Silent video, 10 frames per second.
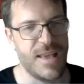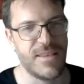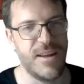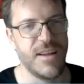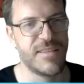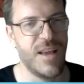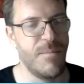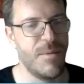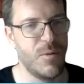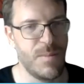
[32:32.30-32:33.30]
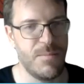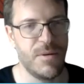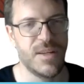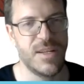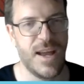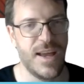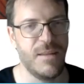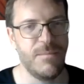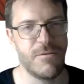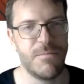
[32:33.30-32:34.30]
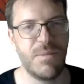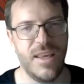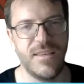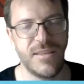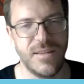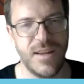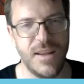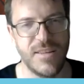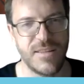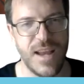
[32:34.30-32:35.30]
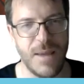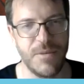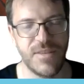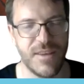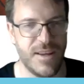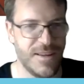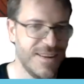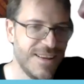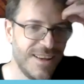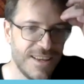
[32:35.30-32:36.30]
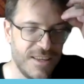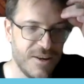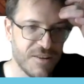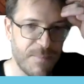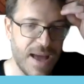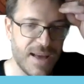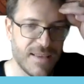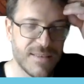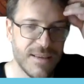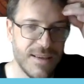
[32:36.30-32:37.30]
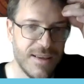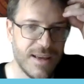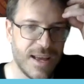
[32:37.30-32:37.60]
and it has an ensemble where people can die and be replaced, and just time goes on, years pass.